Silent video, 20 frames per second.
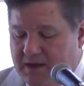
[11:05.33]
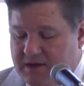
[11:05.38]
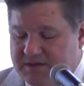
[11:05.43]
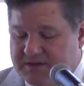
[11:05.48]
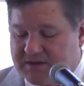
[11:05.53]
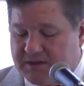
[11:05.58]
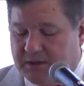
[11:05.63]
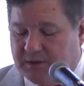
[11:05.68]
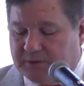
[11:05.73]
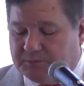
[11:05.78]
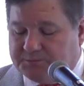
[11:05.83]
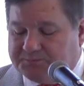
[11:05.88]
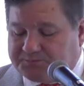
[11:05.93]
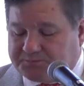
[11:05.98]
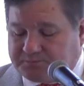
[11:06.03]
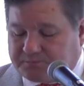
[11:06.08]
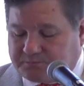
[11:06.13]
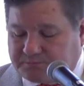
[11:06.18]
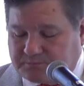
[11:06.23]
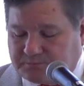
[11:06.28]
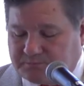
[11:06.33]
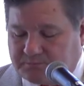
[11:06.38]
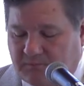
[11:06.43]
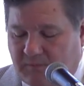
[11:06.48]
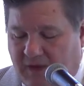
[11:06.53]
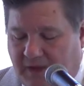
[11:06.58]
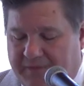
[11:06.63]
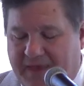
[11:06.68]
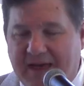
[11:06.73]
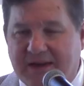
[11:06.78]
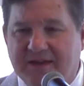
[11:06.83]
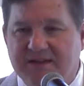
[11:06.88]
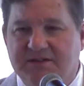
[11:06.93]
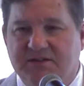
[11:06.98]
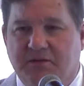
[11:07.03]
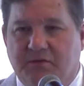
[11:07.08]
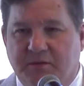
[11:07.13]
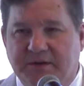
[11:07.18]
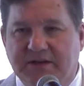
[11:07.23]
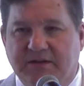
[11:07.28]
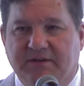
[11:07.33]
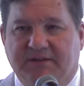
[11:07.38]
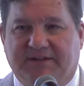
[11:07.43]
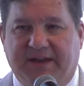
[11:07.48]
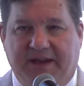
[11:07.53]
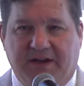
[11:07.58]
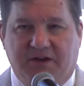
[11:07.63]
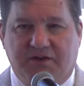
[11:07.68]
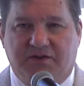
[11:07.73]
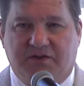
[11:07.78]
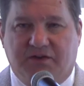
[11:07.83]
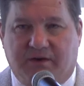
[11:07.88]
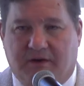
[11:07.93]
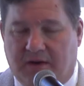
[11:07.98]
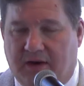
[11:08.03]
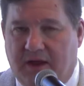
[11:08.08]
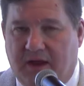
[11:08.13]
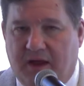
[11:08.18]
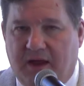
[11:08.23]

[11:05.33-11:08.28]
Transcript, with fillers: So that is the real danger.